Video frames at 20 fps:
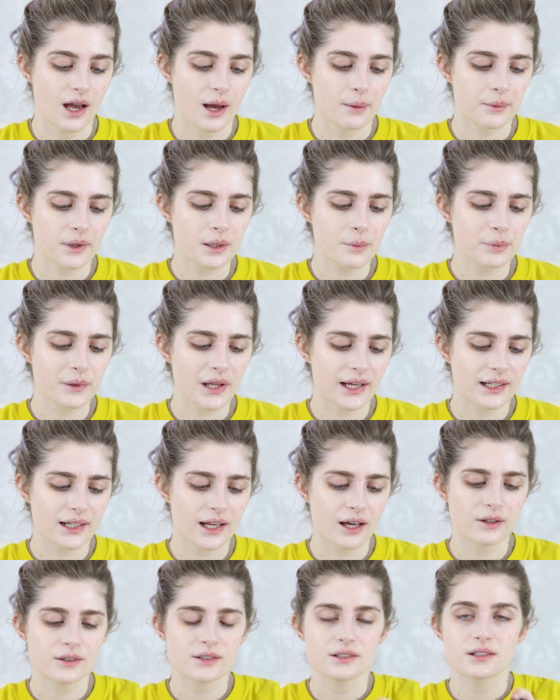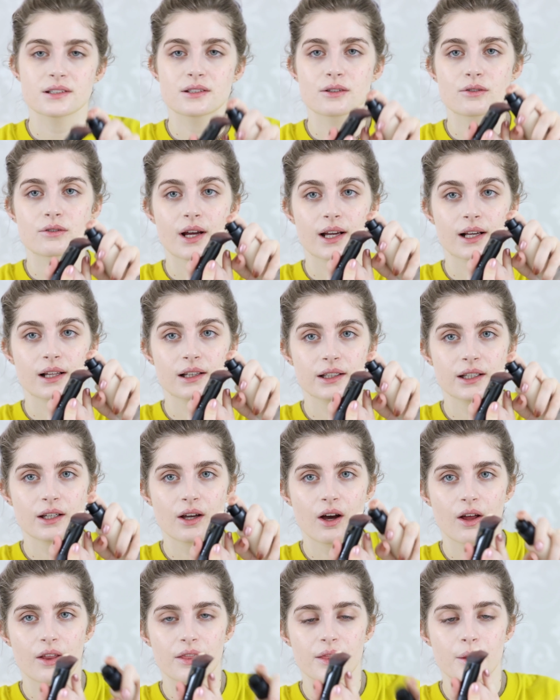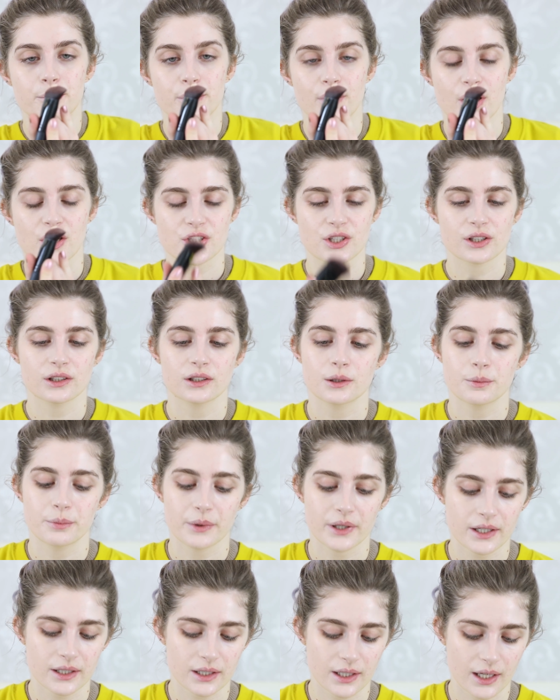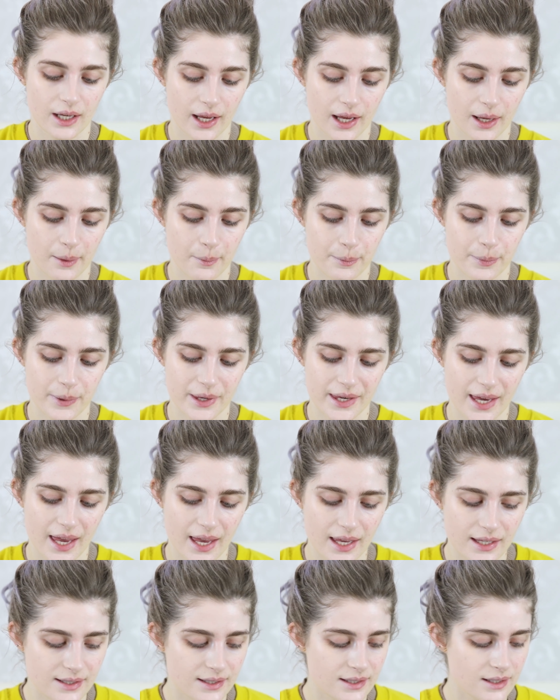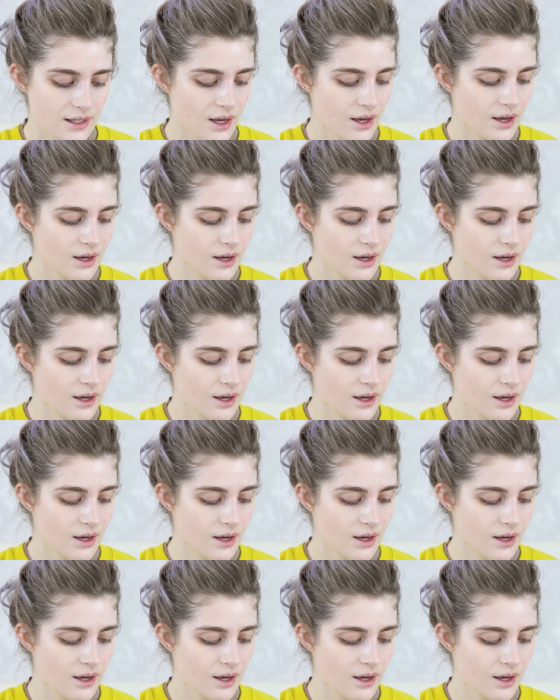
I'm gonna apply now directly on the brush a little bit because